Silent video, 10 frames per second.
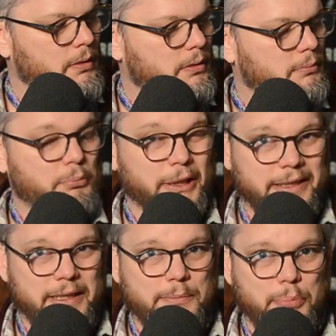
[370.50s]

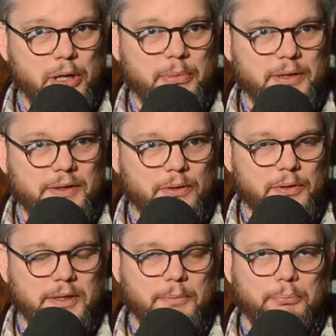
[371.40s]
blended bourbon. So
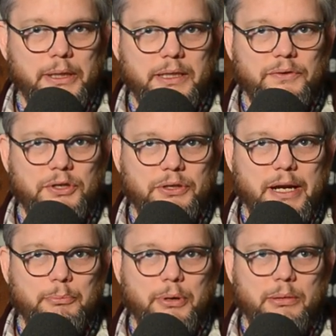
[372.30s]
it's a blend of
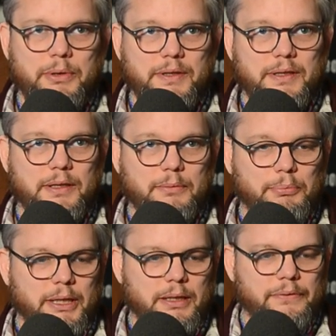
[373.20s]
straight bourbons. It's a
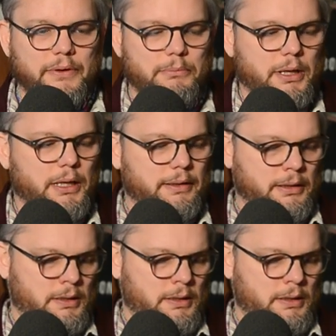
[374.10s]
blend from uh,